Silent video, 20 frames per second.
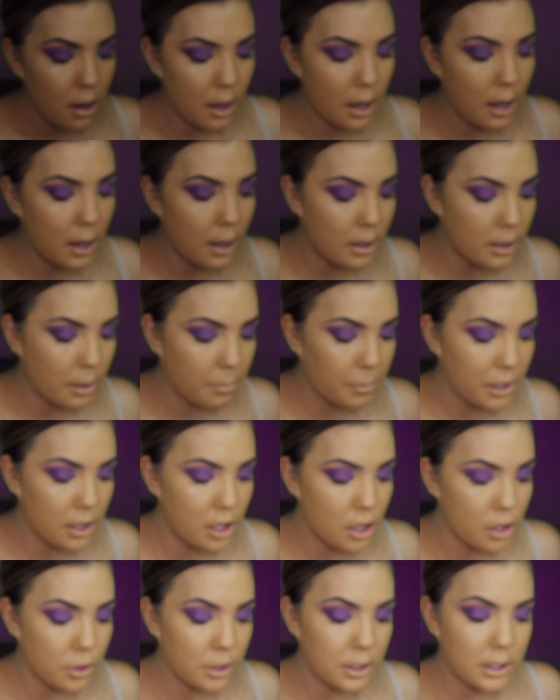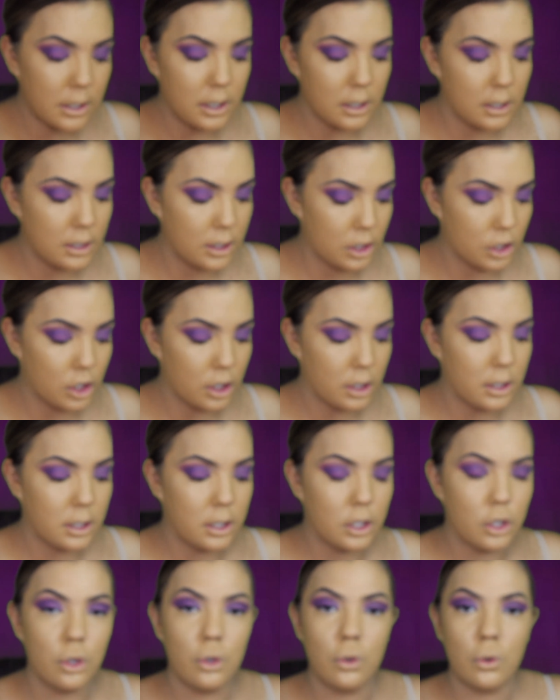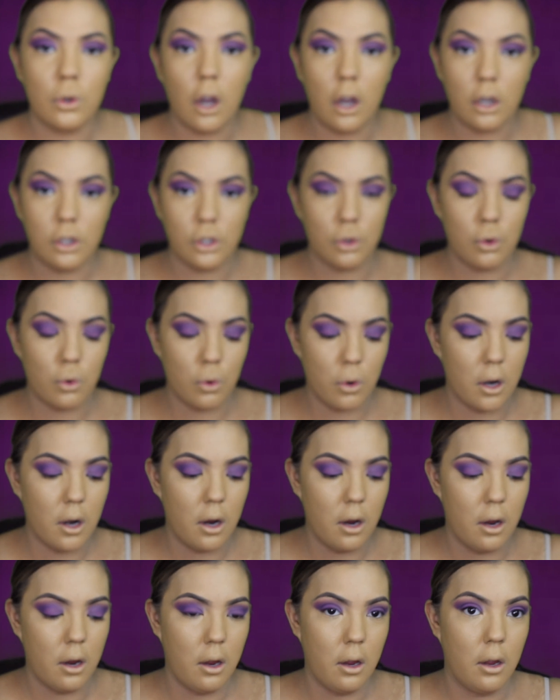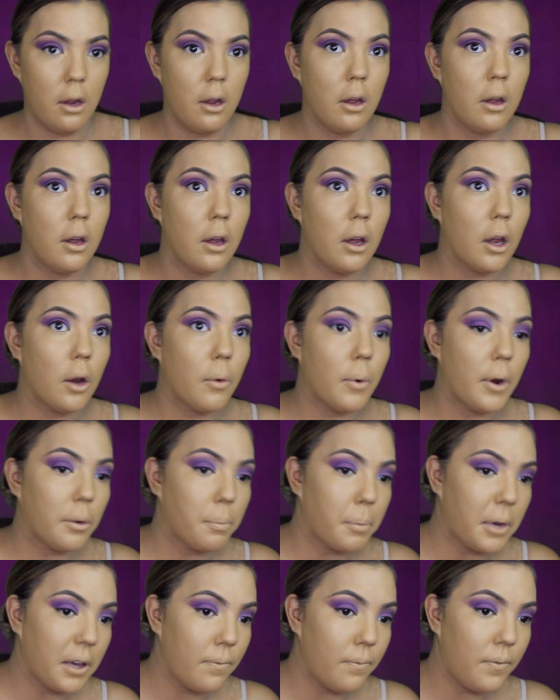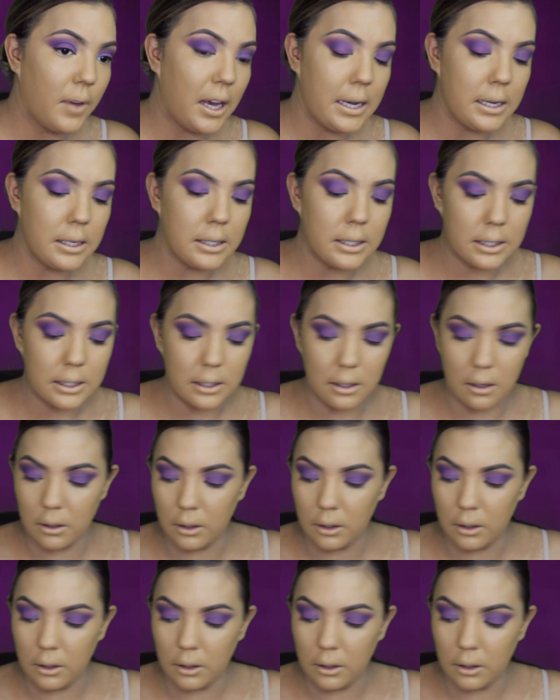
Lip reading: And I'm going to use this just to contour around my face.